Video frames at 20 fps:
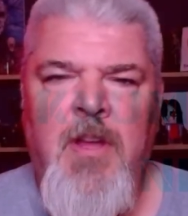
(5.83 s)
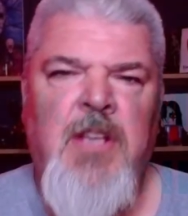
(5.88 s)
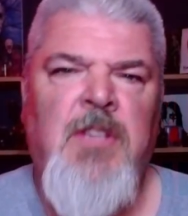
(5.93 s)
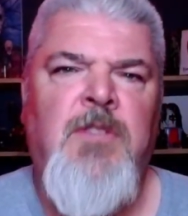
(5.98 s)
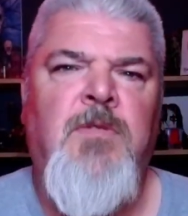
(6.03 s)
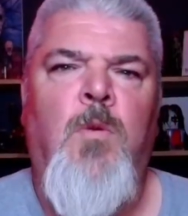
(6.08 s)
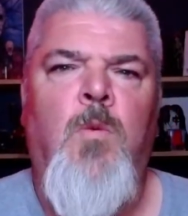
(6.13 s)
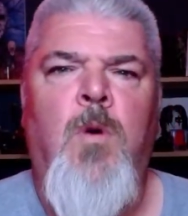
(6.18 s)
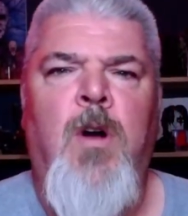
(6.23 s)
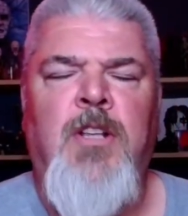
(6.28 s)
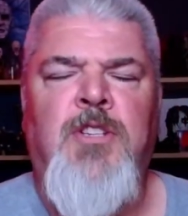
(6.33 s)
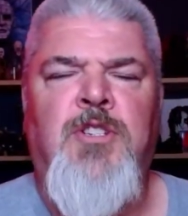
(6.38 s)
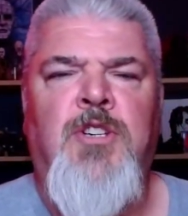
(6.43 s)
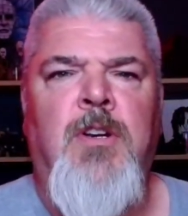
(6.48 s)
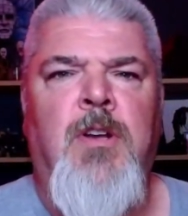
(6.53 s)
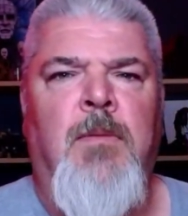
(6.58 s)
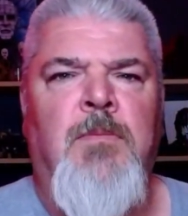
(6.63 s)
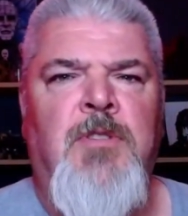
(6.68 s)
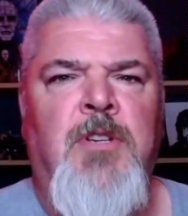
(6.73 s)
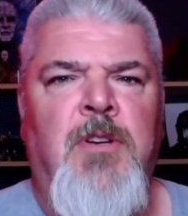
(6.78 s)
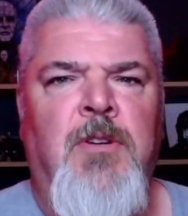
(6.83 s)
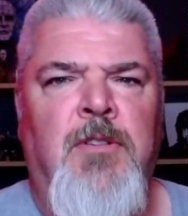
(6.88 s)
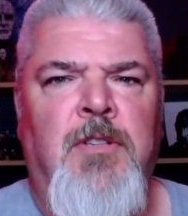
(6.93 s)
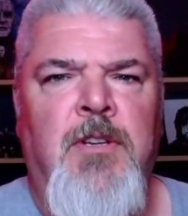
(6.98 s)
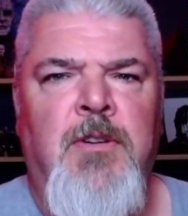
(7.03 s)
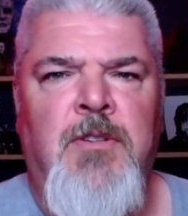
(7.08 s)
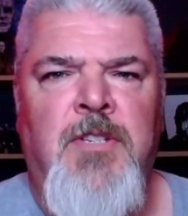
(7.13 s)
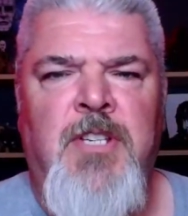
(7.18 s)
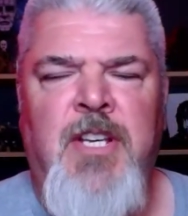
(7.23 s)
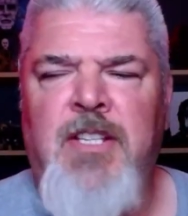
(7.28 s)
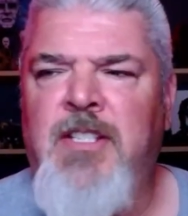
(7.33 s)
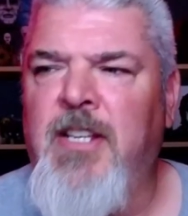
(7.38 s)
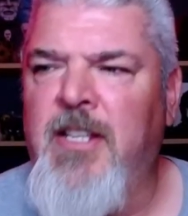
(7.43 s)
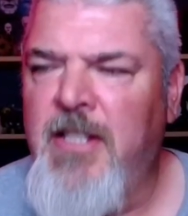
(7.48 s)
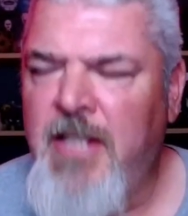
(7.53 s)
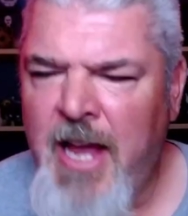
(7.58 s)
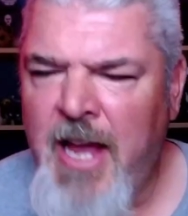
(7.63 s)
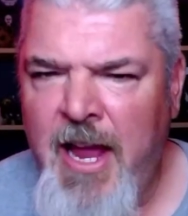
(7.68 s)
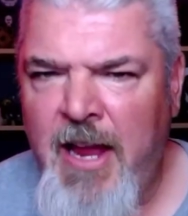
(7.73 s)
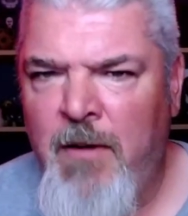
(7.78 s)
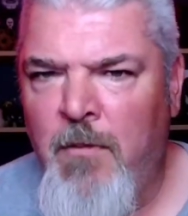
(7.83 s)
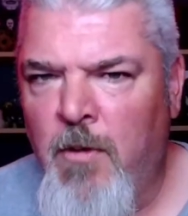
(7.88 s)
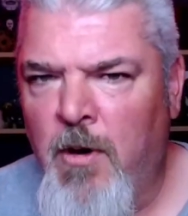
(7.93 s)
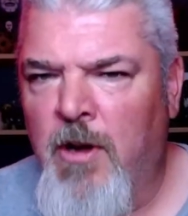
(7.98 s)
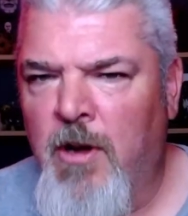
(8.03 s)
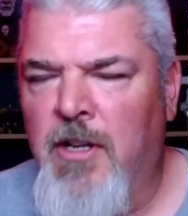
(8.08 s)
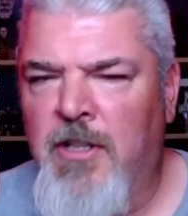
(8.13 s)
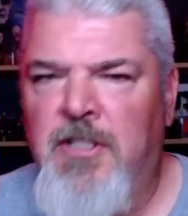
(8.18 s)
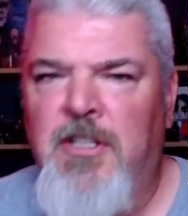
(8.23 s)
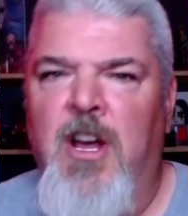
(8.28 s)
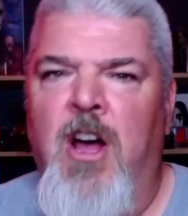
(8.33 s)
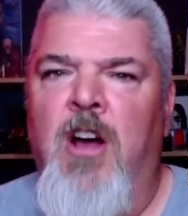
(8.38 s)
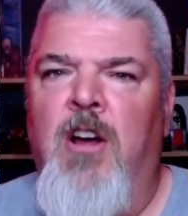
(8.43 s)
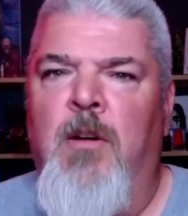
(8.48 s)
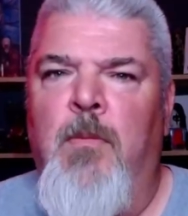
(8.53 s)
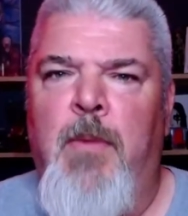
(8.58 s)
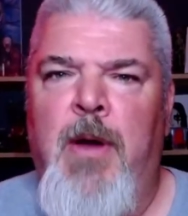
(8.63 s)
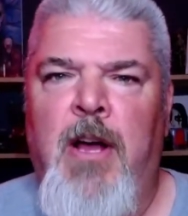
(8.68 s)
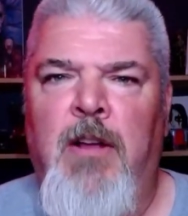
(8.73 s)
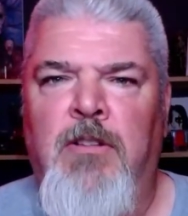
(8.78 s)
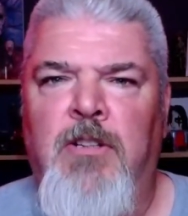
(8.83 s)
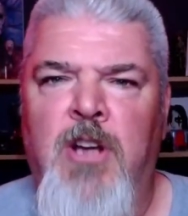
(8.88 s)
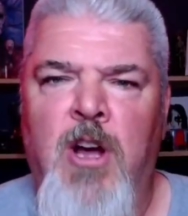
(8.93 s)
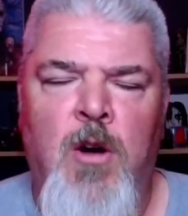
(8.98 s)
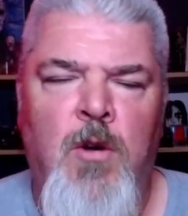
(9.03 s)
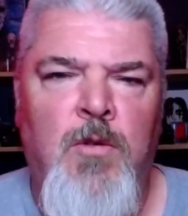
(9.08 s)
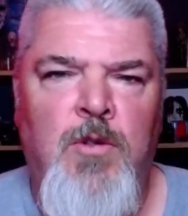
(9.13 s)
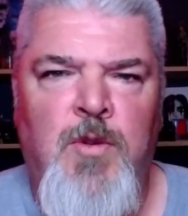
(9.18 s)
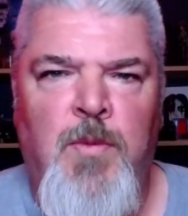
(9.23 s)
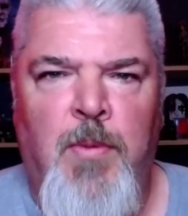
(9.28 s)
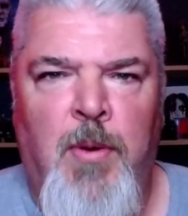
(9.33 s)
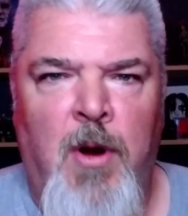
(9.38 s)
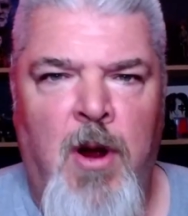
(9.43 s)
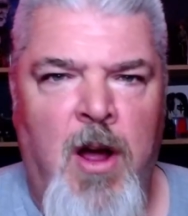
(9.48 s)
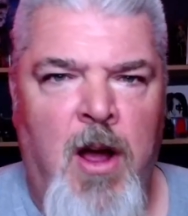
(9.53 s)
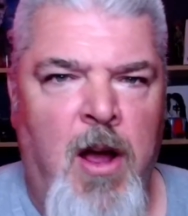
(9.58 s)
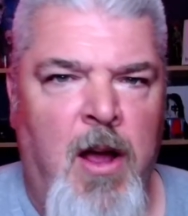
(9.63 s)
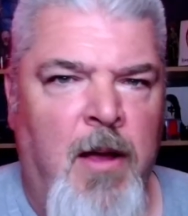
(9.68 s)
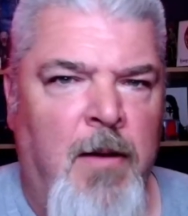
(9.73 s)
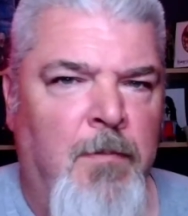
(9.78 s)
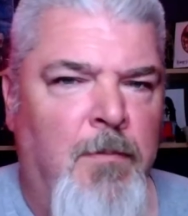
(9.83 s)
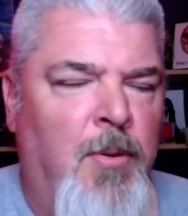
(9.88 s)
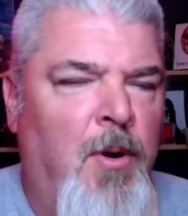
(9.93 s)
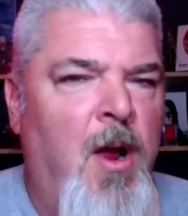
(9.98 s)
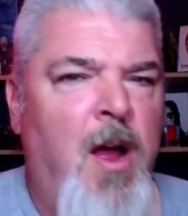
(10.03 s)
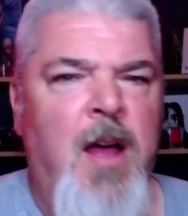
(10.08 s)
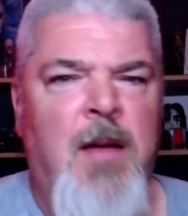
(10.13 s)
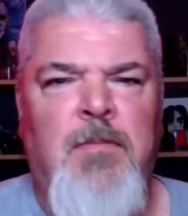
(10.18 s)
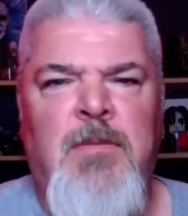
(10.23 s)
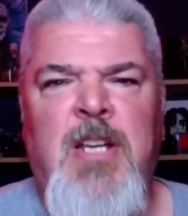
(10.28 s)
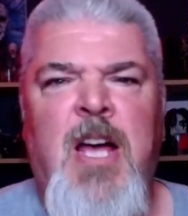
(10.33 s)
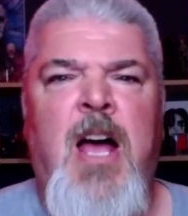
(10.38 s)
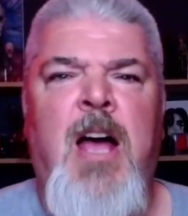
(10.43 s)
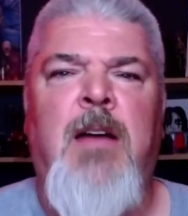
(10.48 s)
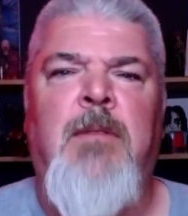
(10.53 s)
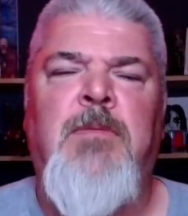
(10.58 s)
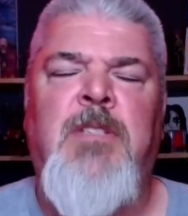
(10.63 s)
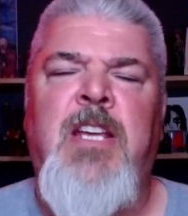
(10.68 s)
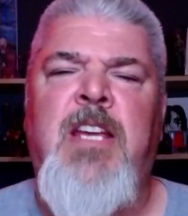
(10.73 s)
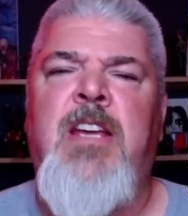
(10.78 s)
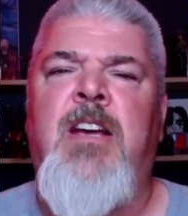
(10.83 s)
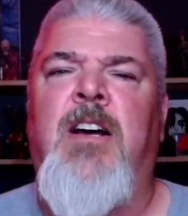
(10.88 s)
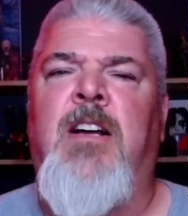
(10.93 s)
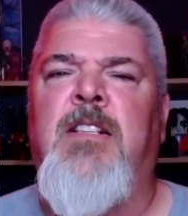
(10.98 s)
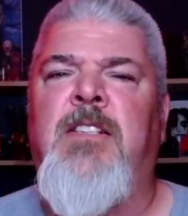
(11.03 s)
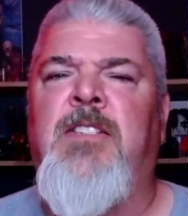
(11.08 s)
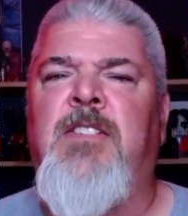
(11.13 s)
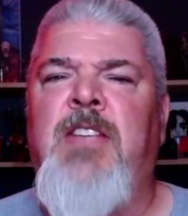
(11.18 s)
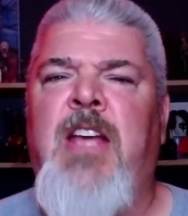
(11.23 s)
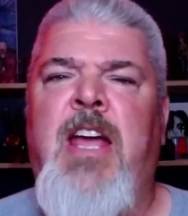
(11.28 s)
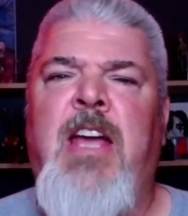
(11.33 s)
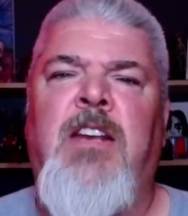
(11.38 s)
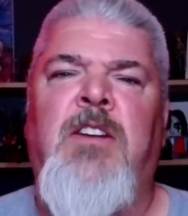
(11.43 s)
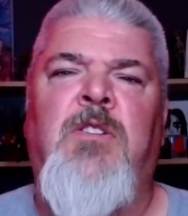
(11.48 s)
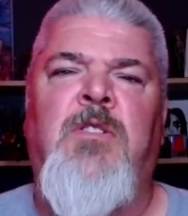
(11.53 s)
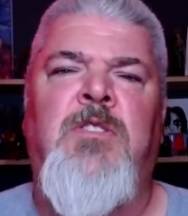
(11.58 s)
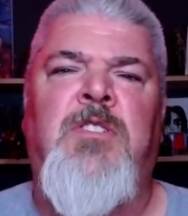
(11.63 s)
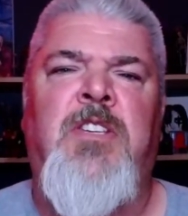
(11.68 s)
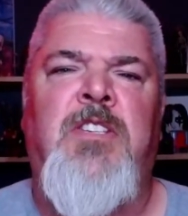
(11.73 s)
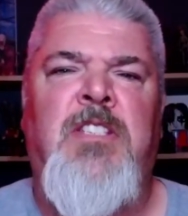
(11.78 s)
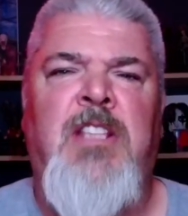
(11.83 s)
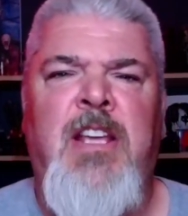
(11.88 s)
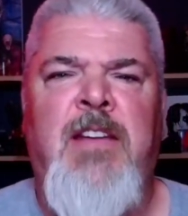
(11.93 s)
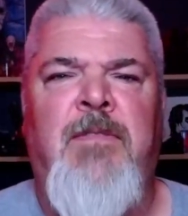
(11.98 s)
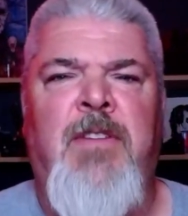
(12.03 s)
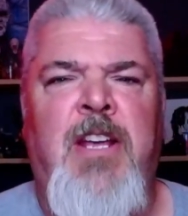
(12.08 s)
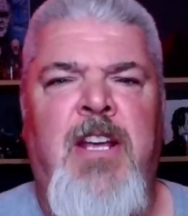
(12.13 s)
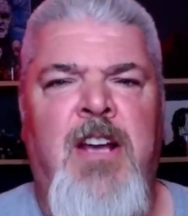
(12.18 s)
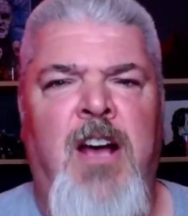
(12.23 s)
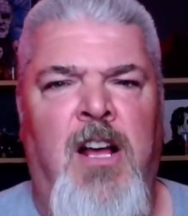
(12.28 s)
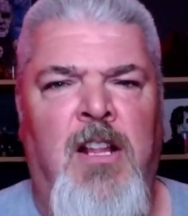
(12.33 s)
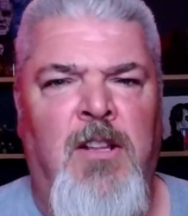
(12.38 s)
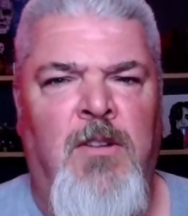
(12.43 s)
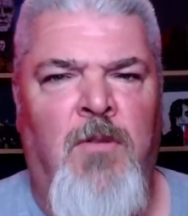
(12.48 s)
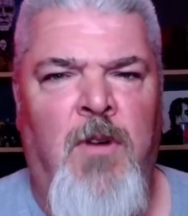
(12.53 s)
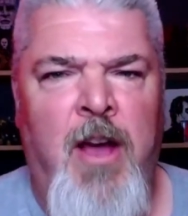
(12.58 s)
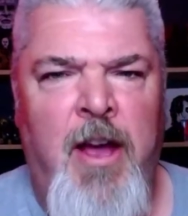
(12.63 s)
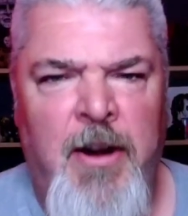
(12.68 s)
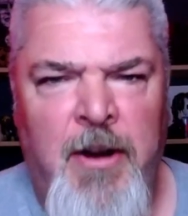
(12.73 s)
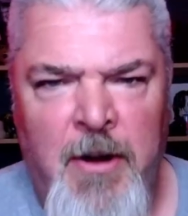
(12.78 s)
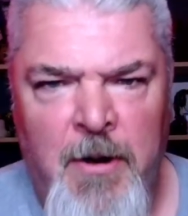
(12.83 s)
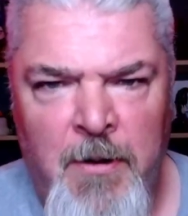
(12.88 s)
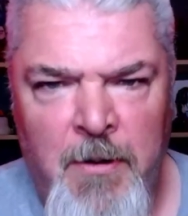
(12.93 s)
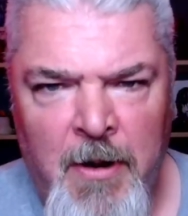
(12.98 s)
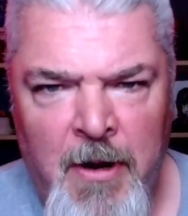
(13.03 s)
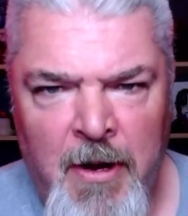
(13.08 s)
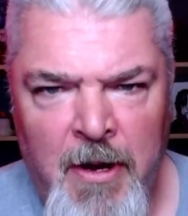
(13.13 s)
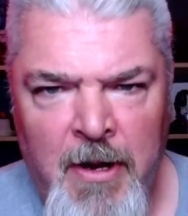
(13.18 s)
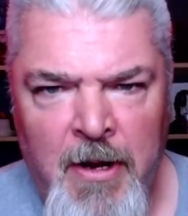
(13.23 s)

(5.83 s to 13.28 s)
Thanks for watching Numbskull News, and today we're going to talk about Coach Primetime Deion Sanders is leaving Colorado.